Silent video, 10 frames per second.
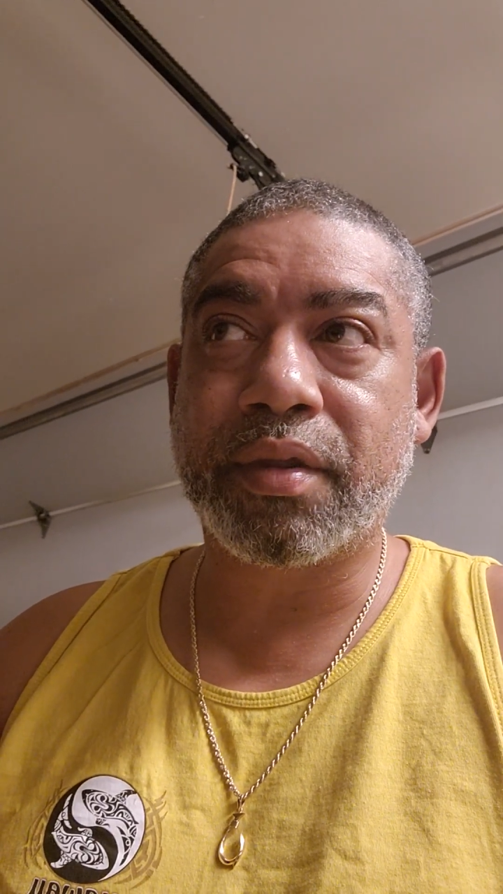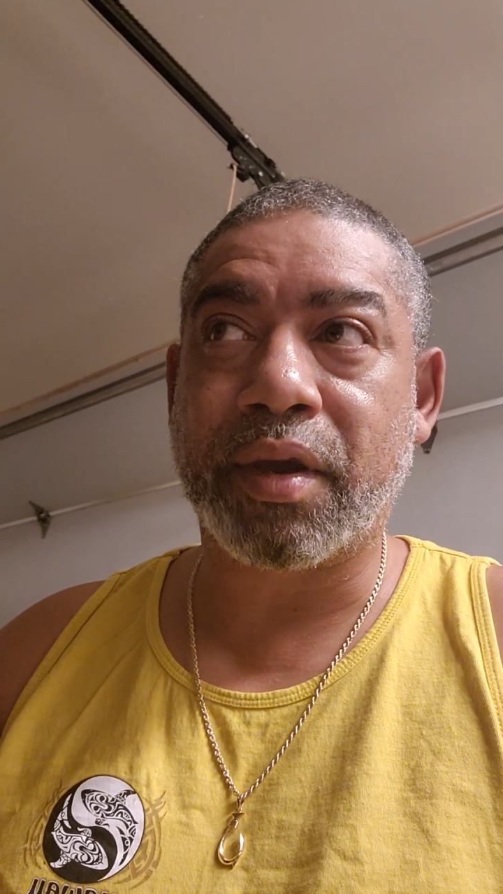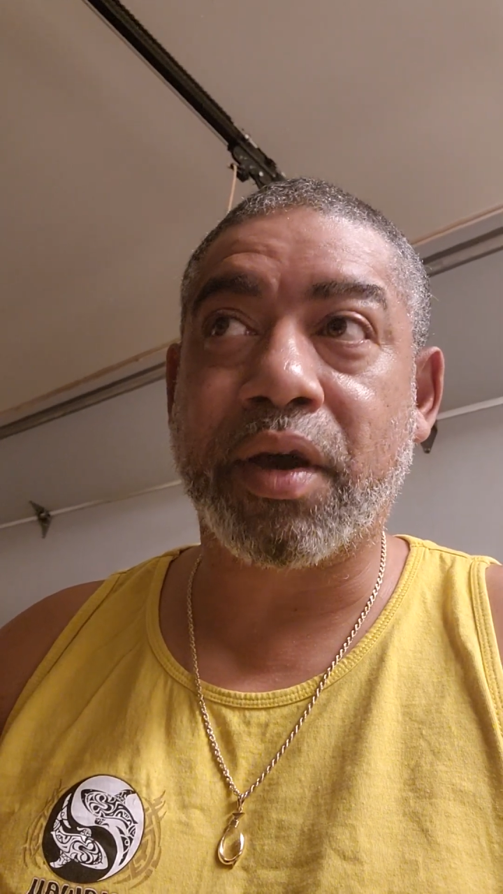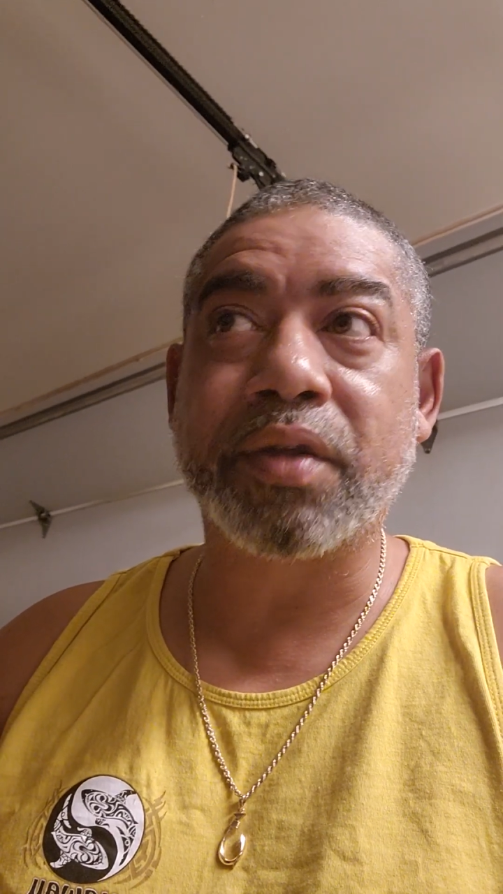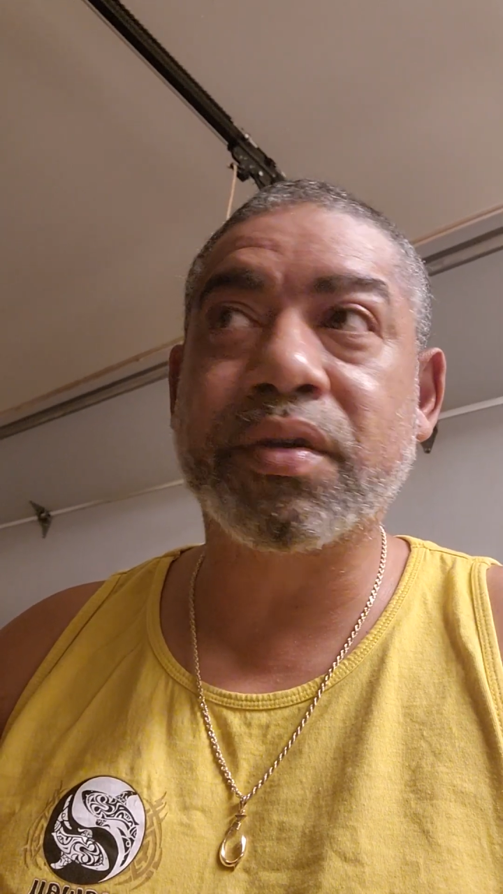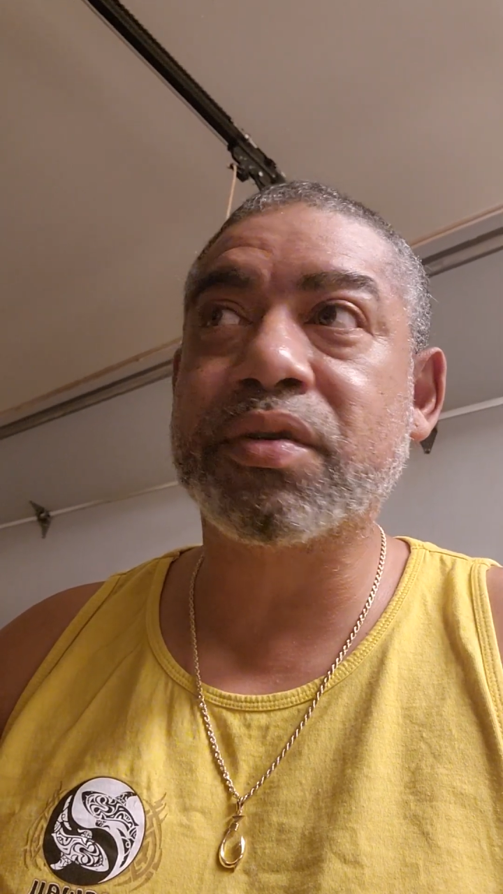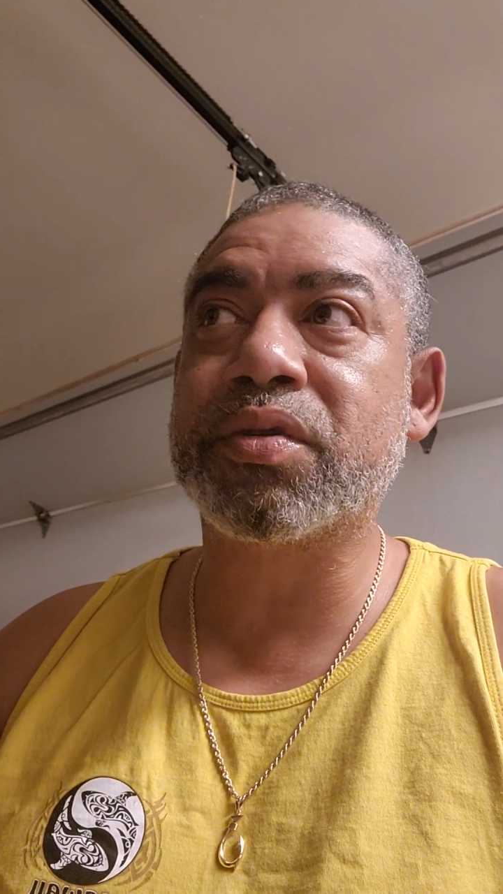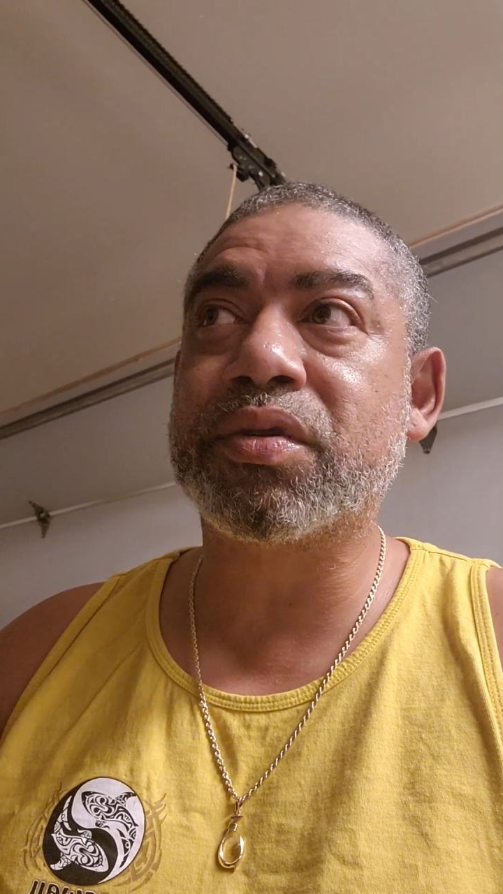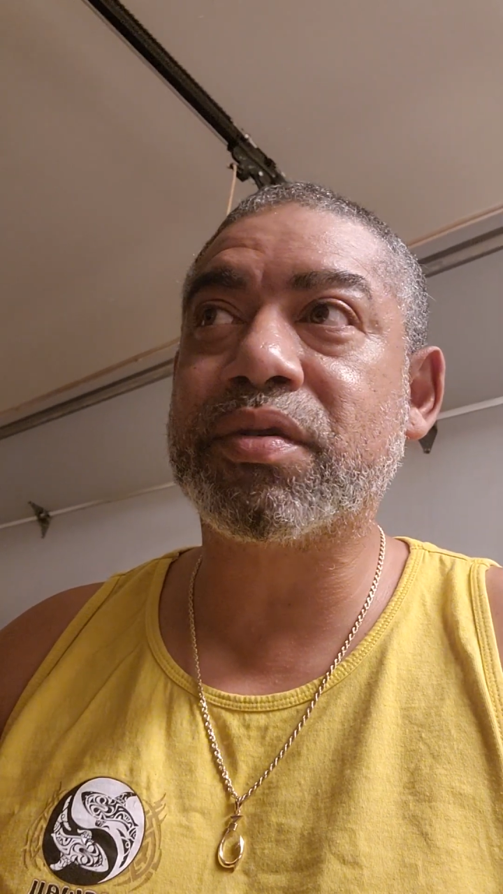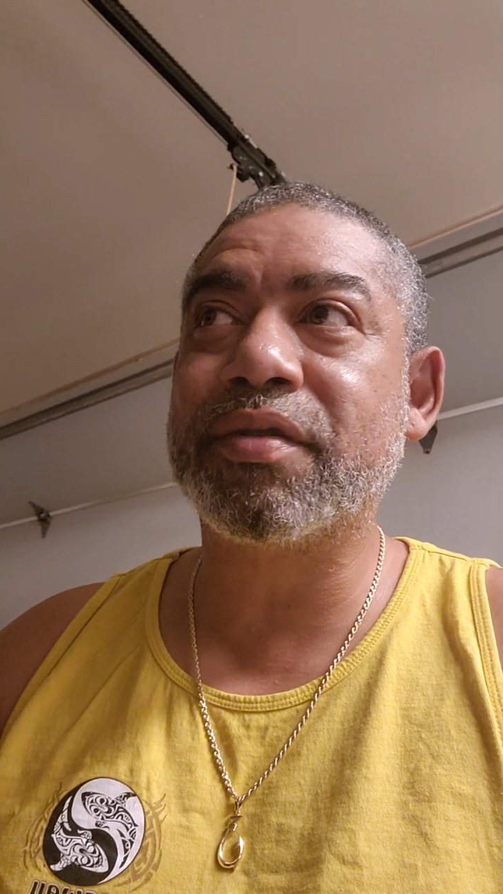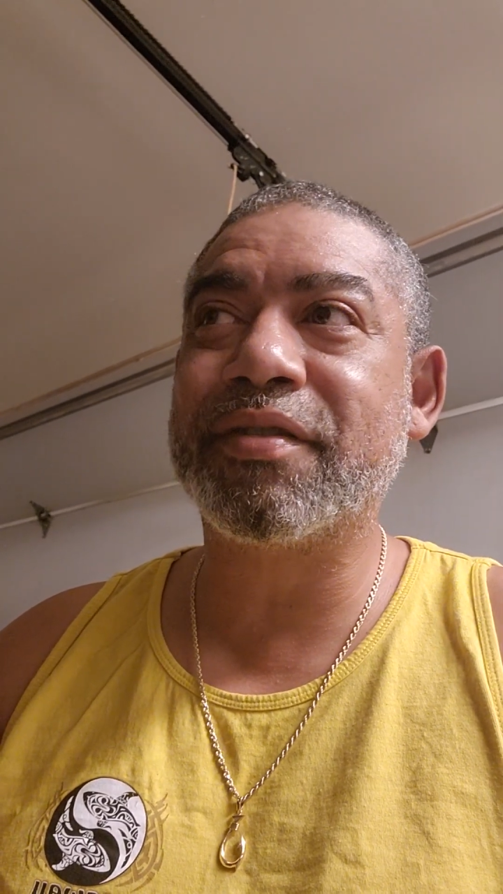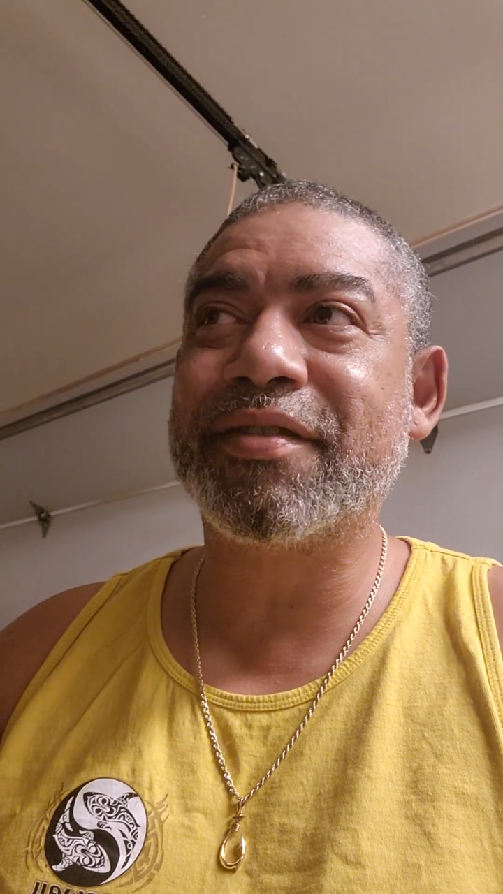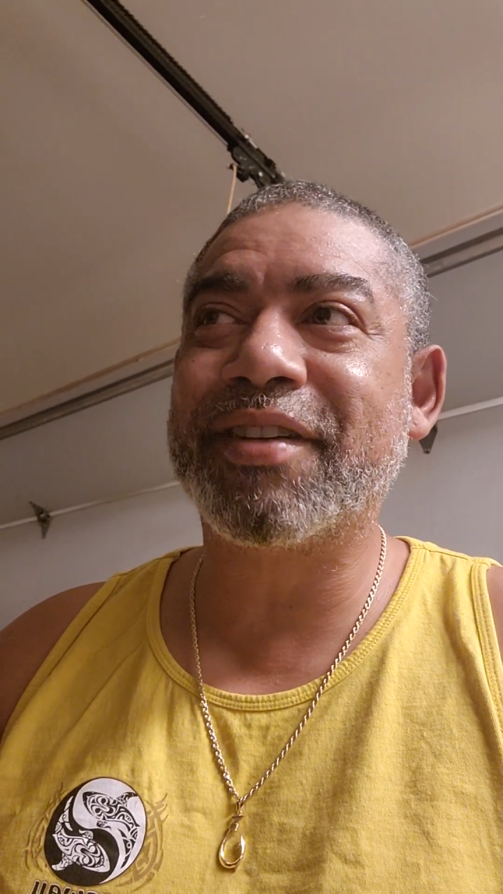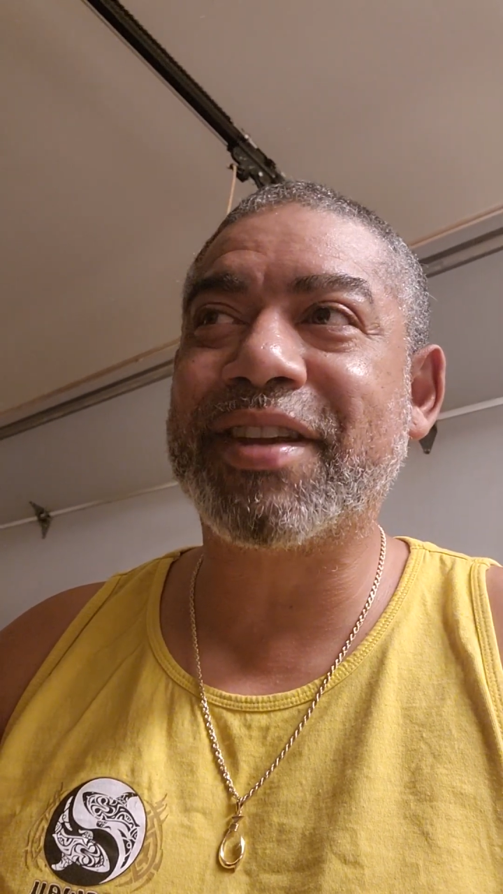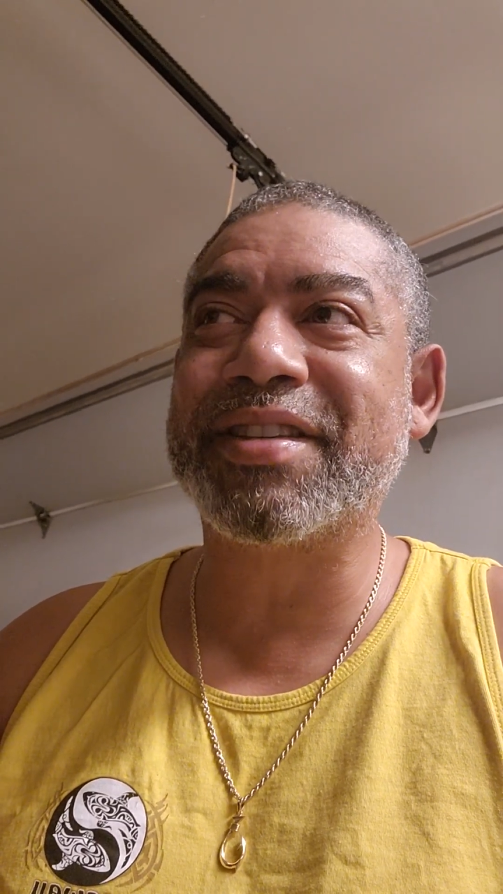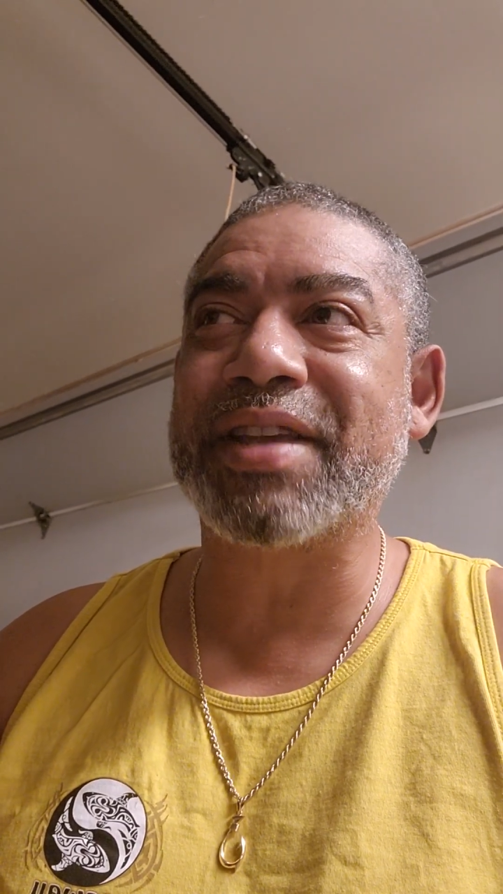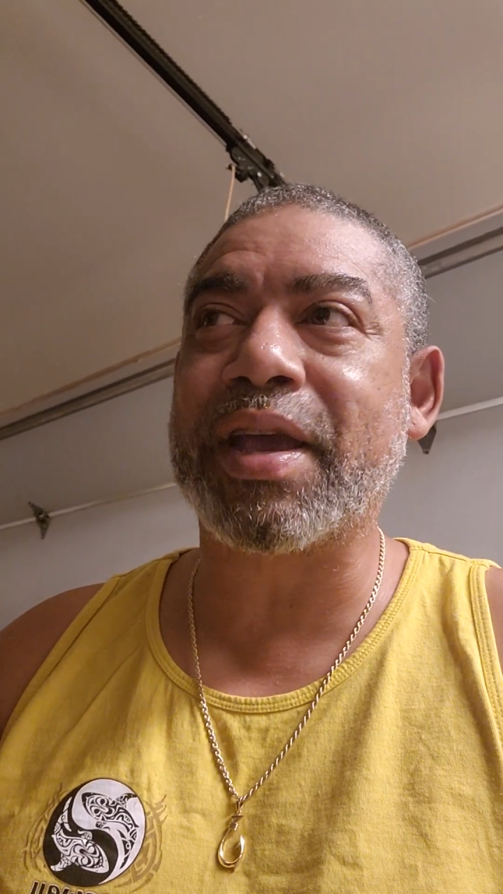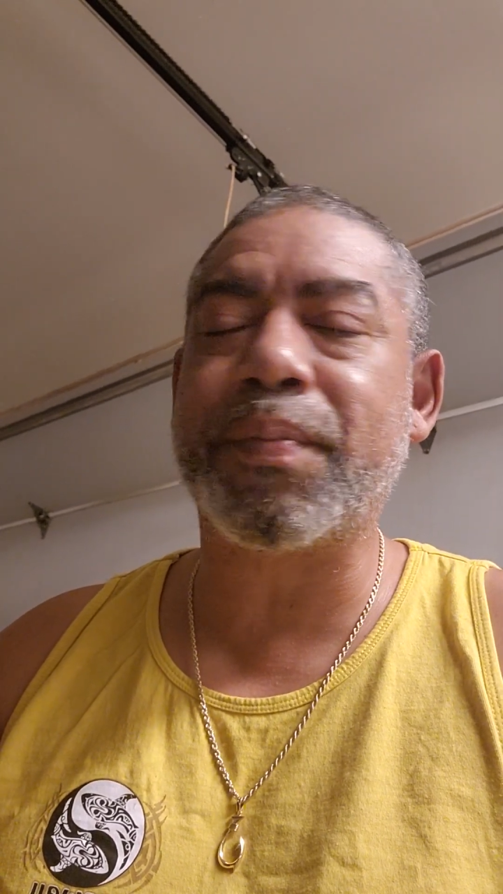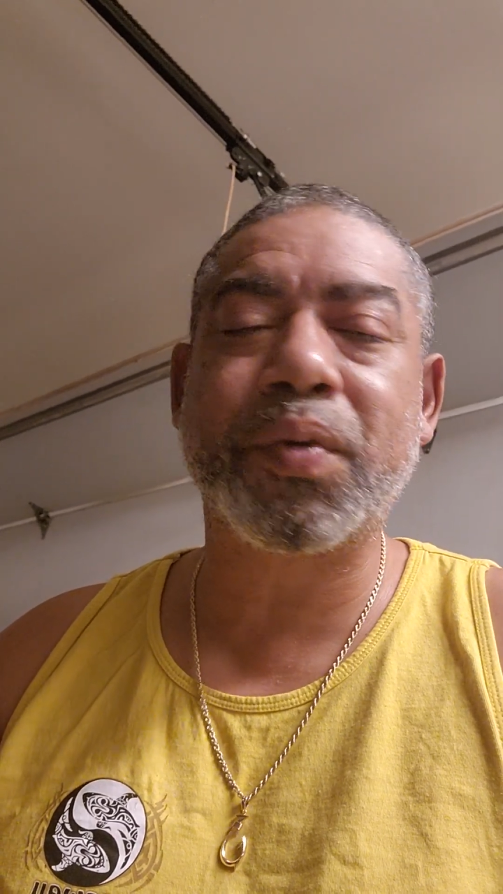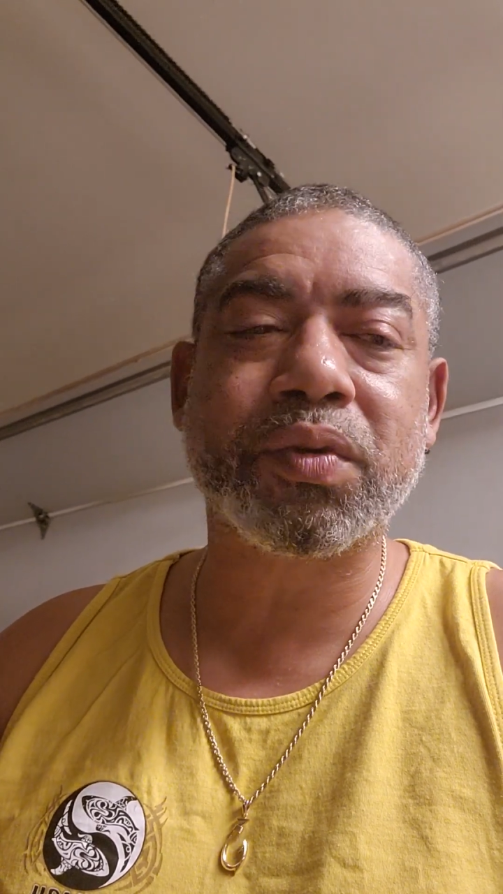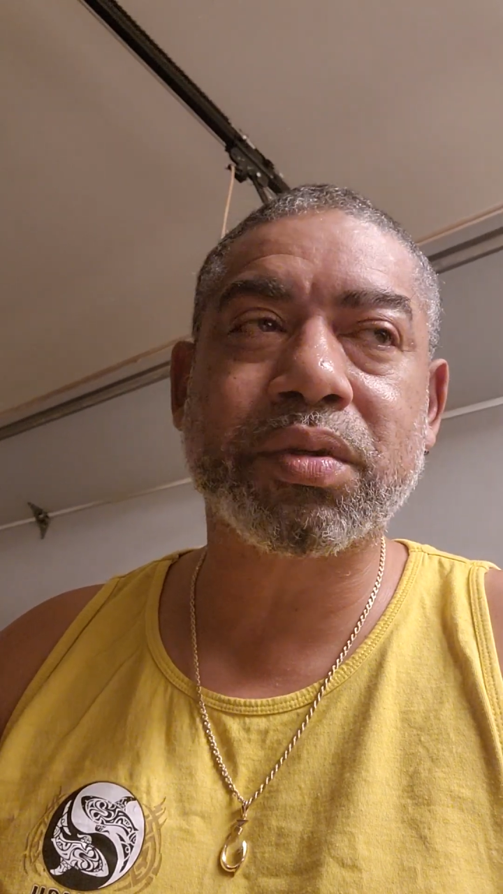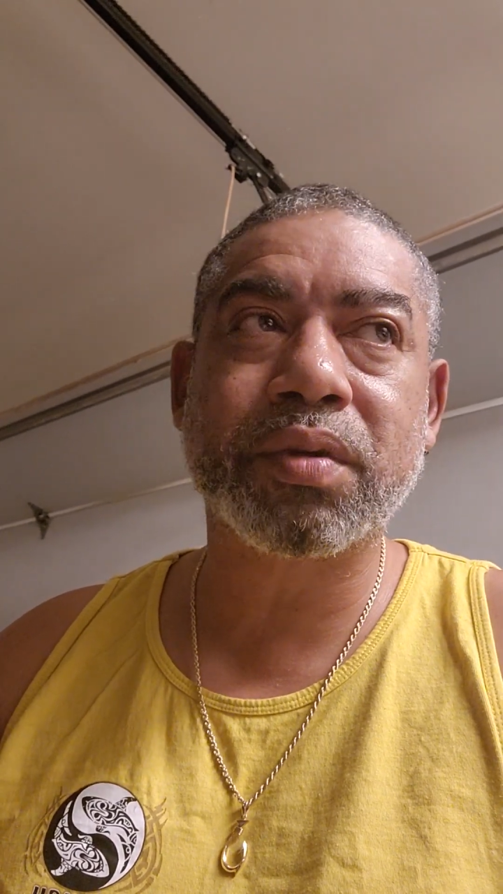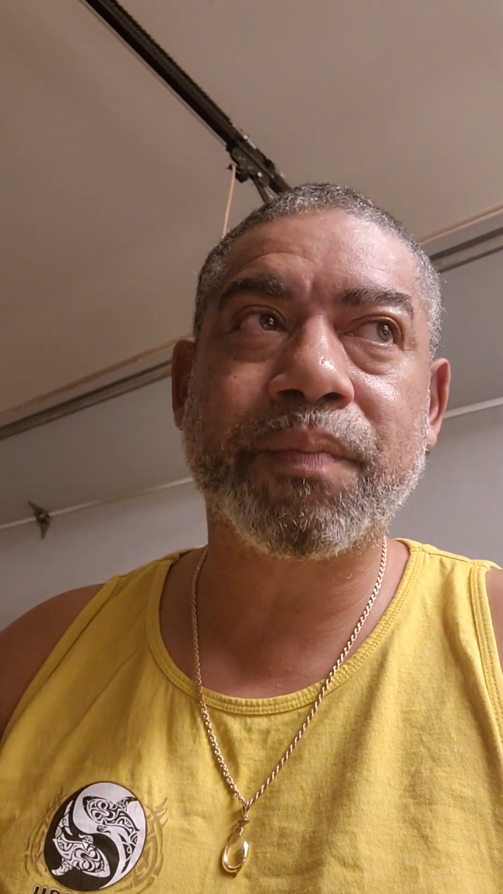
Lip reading: All those examples,